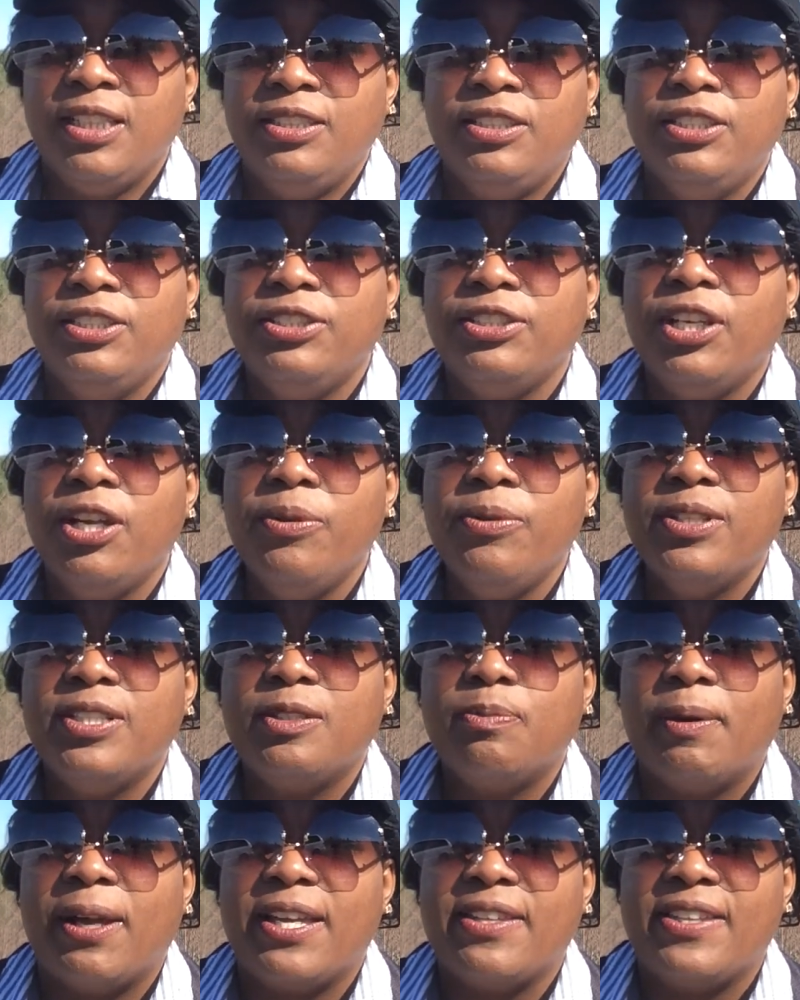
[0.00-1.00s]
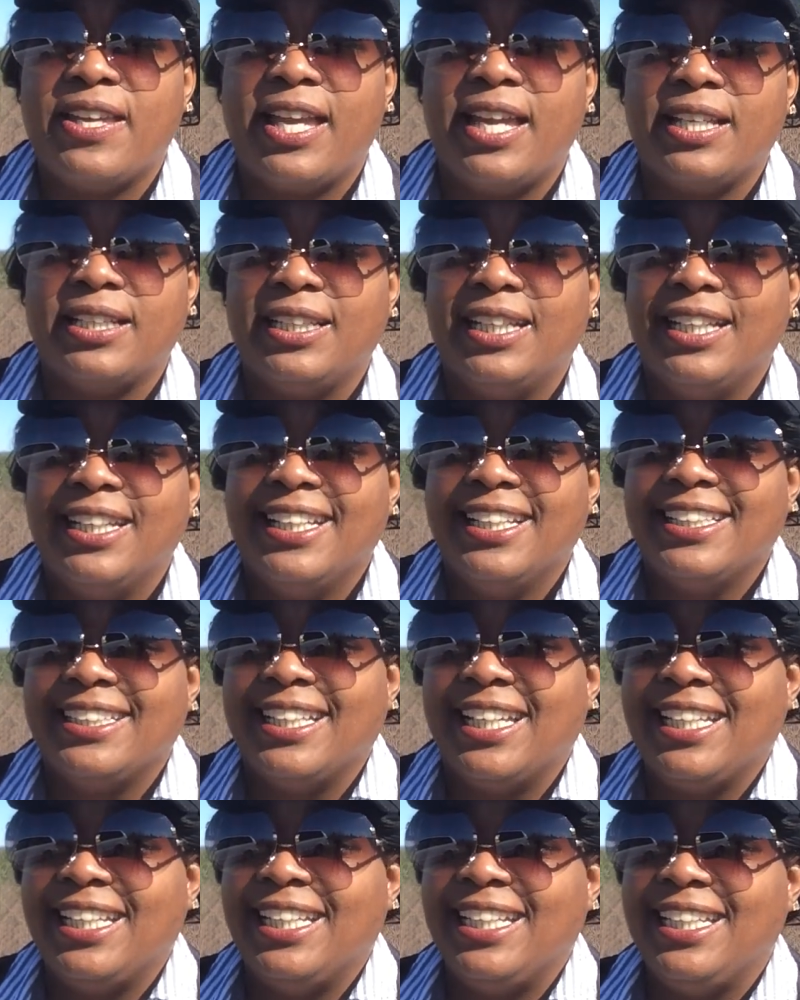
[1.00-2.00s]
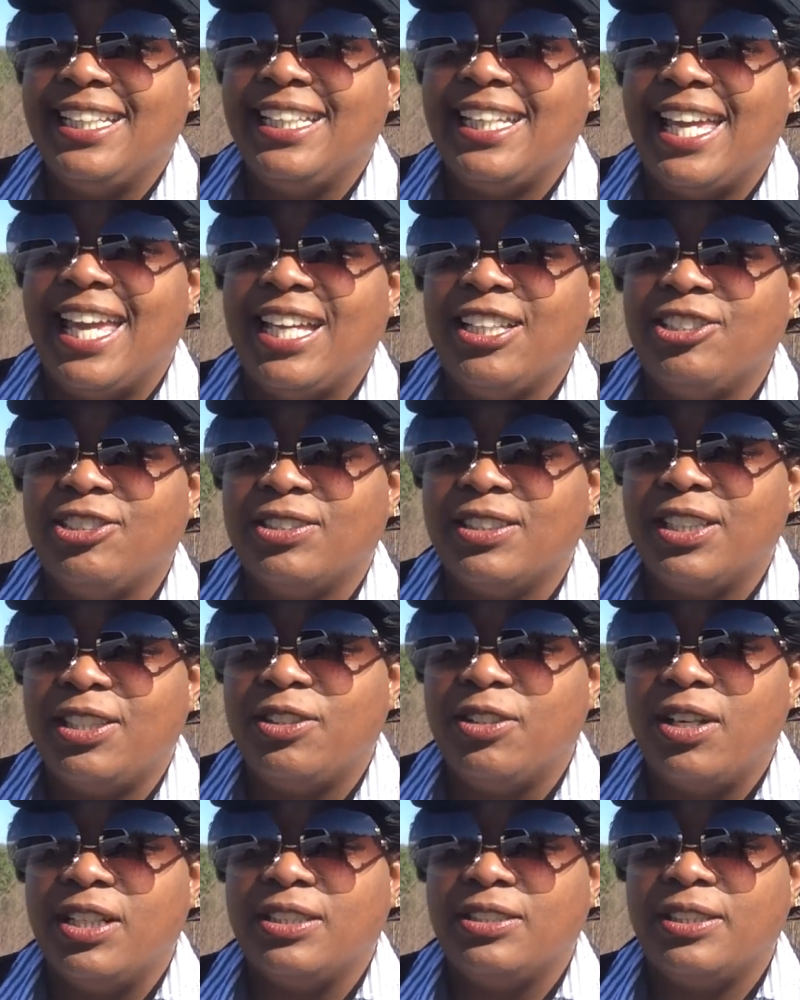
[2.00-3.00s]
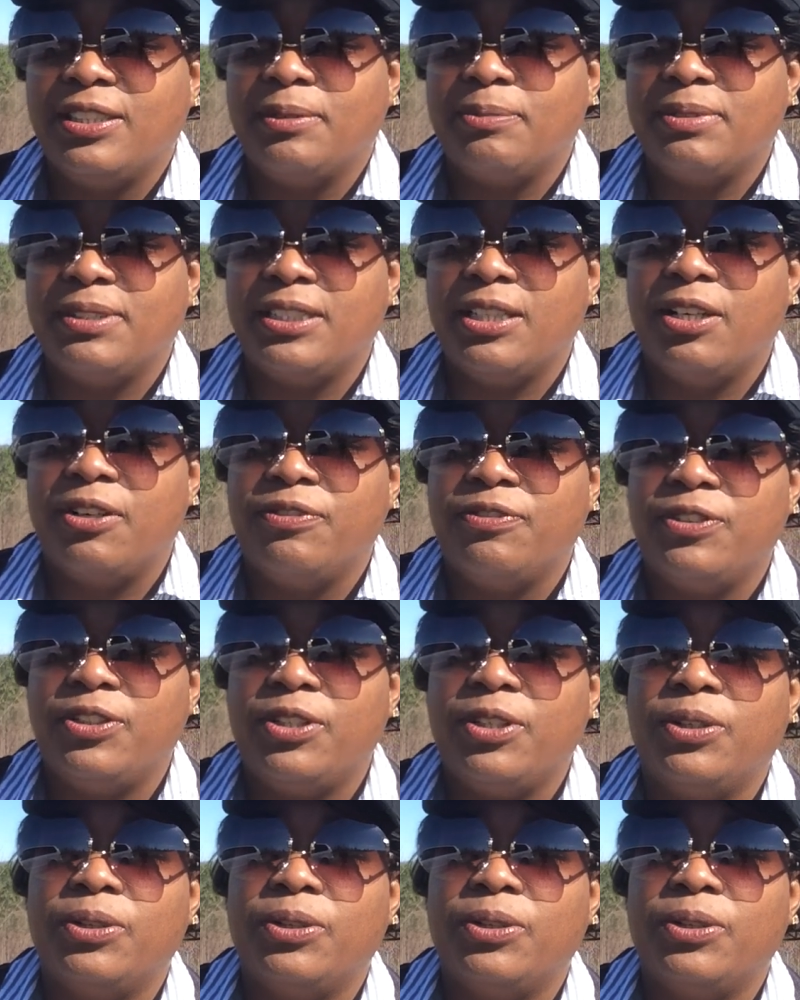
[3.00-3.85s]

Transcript: discouraged by that he actually thought to himself,